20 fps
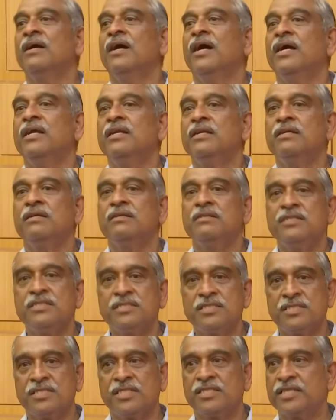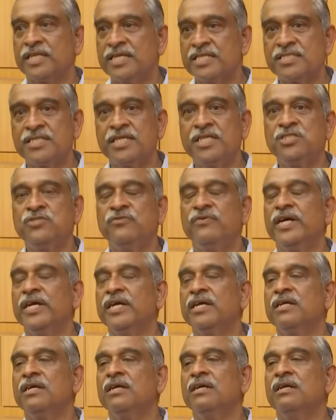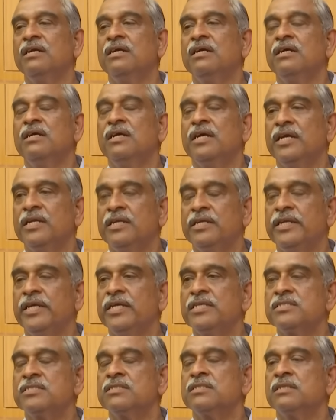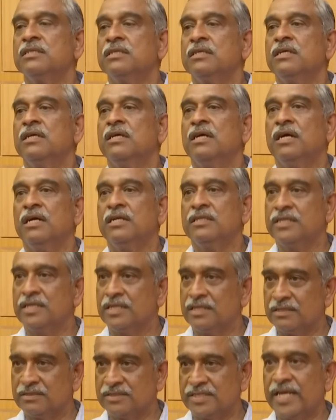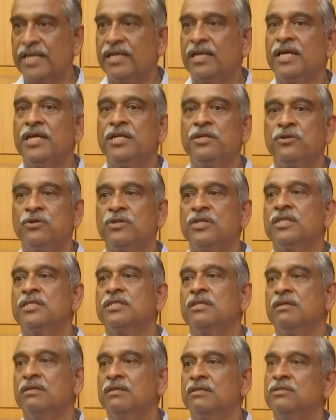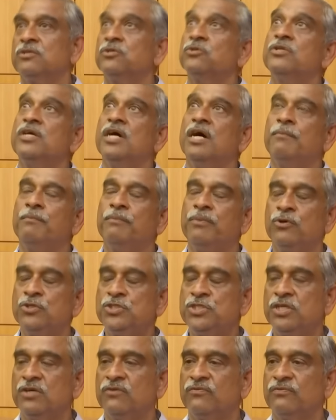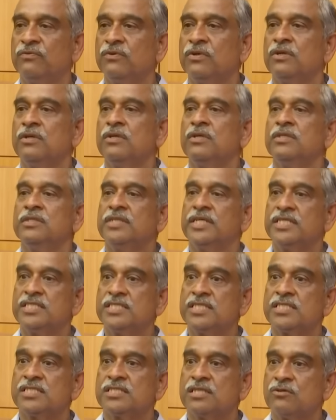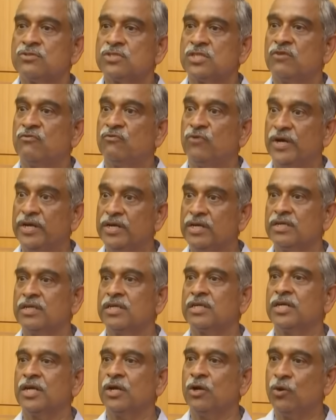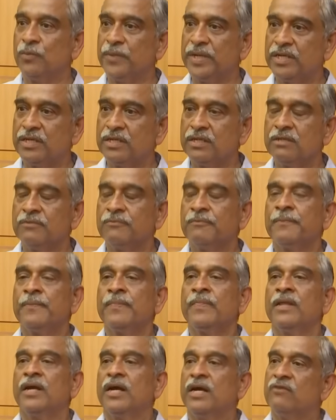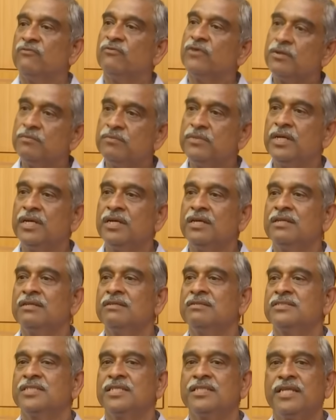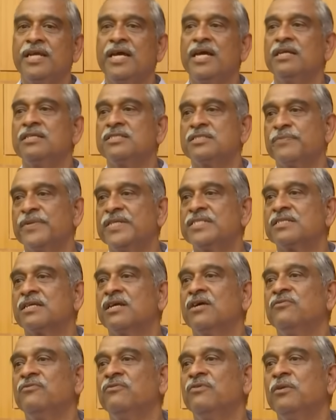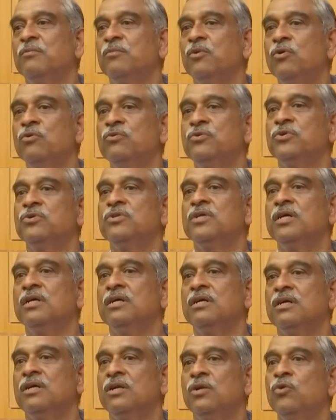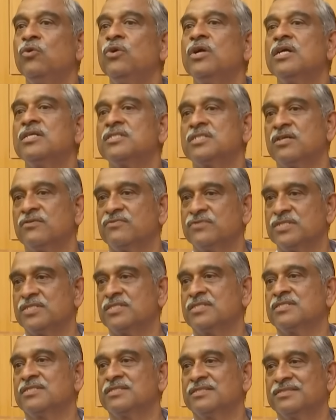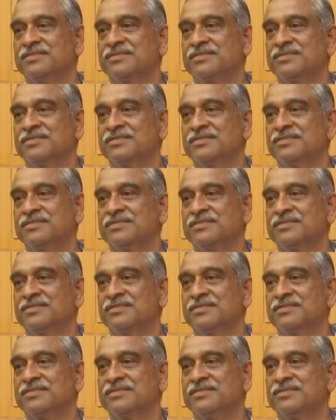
And this is a three-stage vehicle. It takes the satellite to the apogee of 36,500 kilometer, and from there Chandrayaan spacecraft will move to the lunar surface.